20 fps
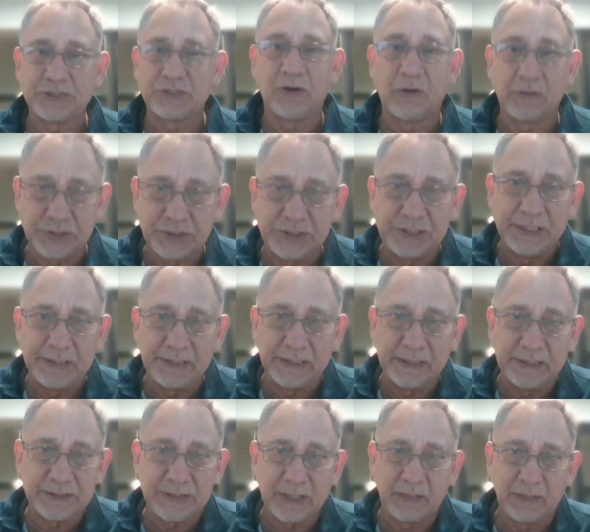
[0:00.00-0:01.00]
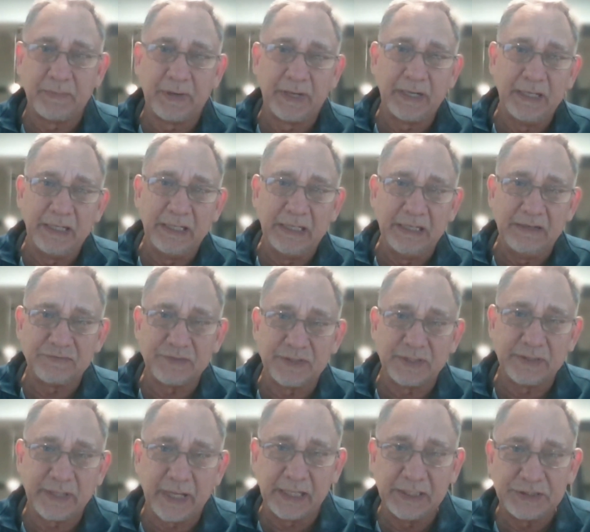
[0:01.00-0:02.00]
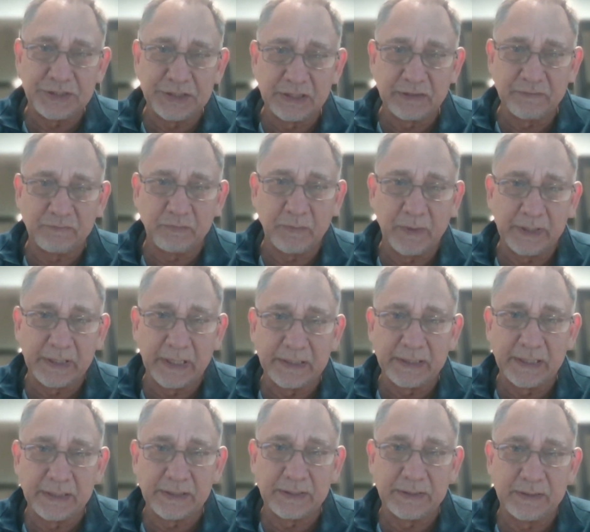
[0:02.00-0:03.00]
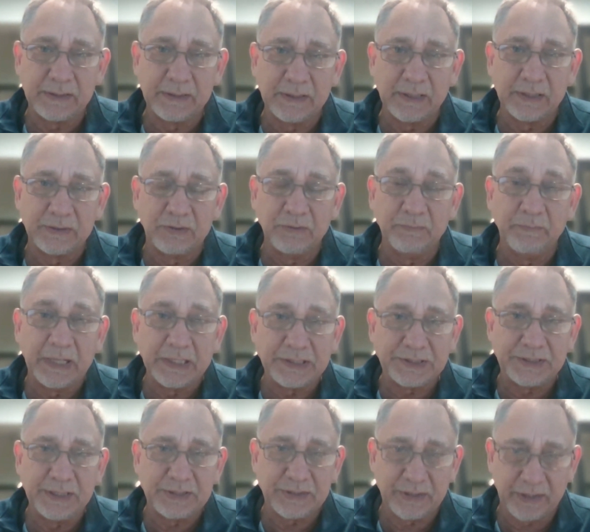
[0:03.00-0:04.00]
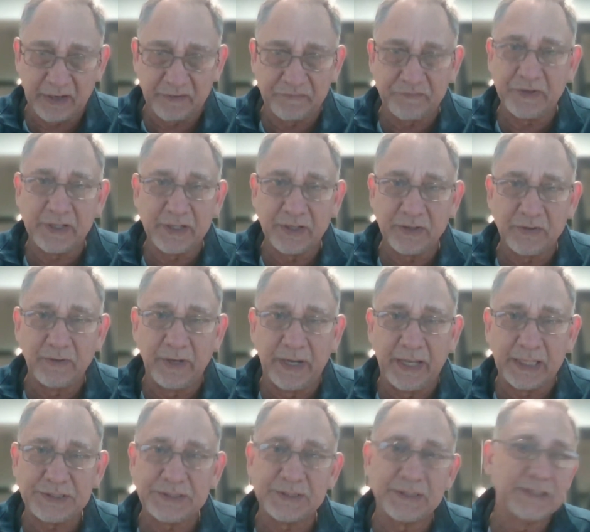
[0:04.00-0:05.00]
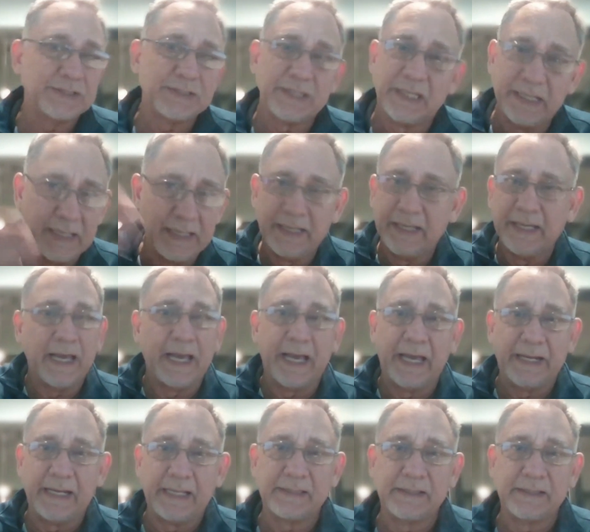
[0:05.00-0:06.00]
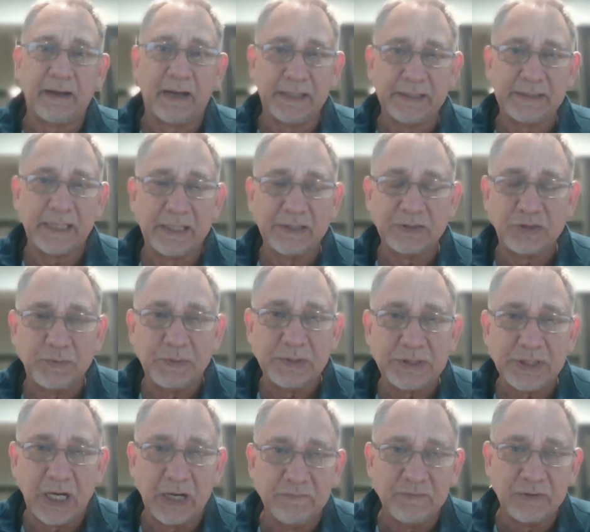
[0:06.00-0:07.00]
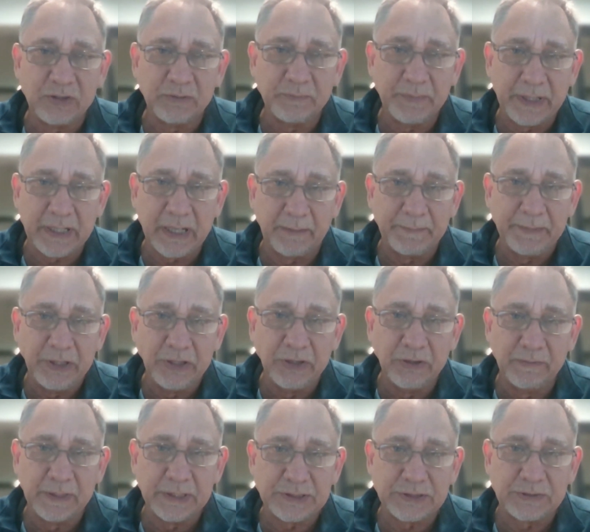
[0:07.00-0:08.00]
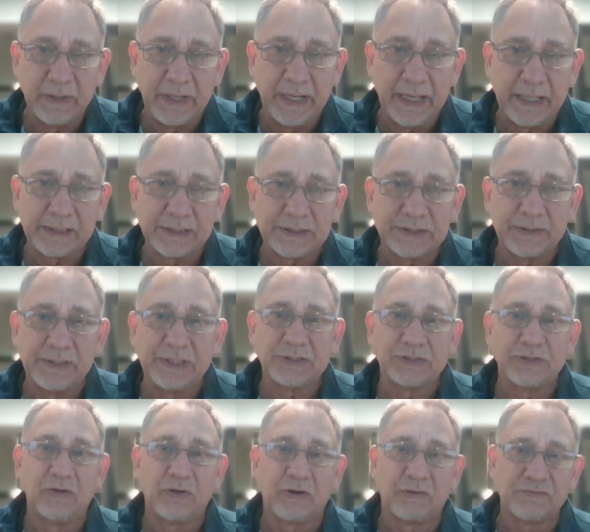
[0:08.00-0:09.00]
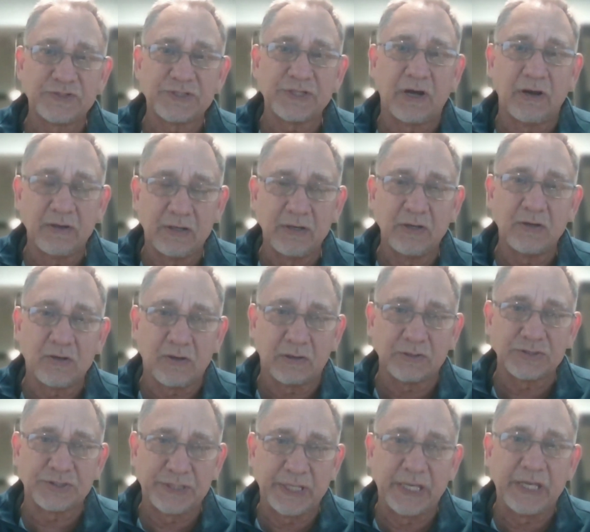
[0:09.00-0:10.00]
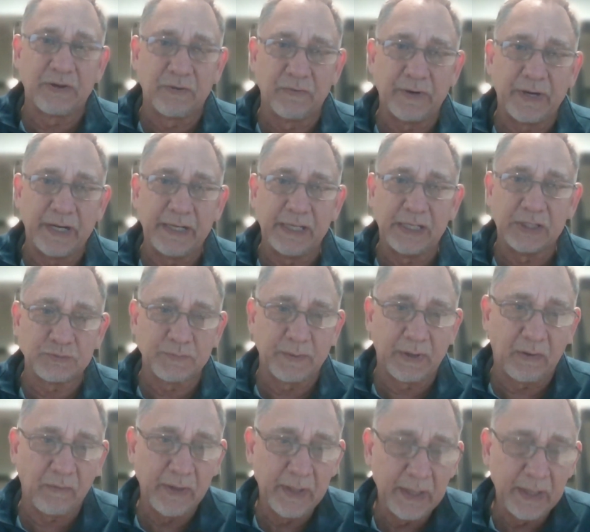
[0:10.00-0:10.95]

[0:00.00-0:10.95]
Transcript: hot seating. Somebody leaves the day shift where they did the domestic South African collections, and at night they switch over to becoming US collectors. So there's a lot of sunken cost there already as well.